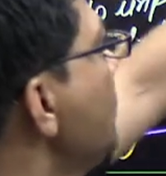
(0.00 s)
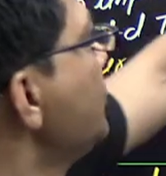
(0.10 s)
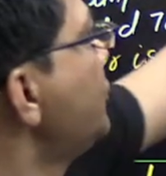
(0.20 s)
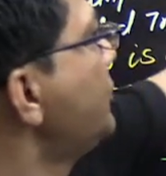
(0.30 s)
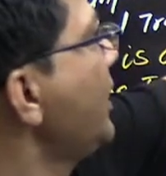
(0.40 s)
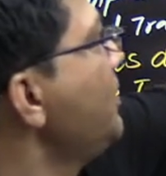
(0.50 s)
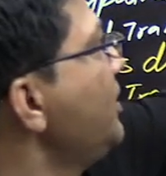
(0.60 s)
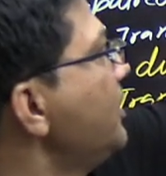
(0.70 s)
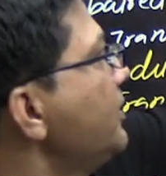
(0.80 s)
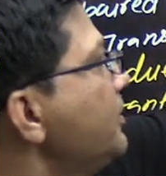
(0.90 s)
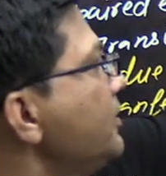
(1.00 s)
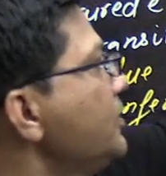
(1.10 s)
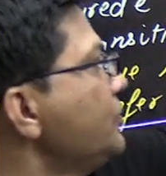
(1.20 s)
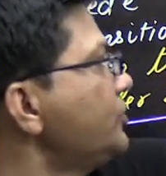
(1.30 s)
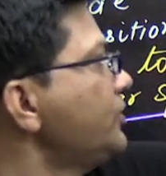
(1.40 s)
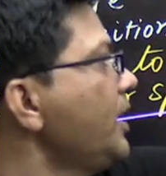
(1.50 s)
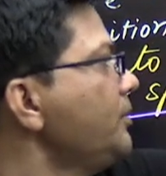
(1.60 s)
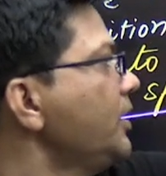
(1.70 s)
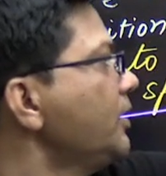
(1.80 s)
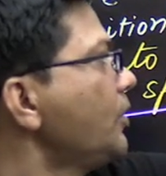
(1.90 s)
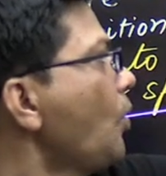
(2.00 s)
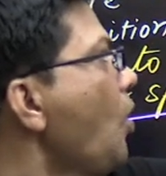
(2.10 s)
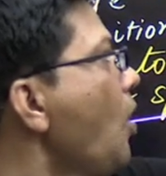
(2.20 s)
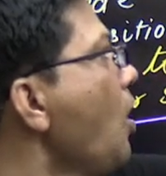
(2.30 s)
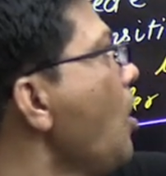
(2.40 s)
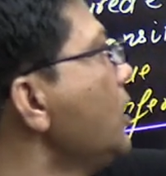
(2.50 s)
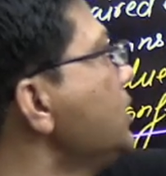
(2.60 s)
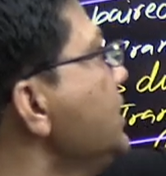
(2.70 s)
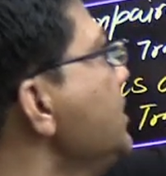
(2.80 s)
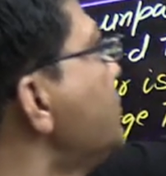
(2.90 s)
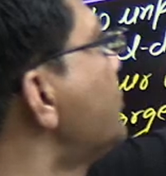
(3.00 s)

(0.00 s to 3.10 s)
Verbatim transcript: same here, same here. All these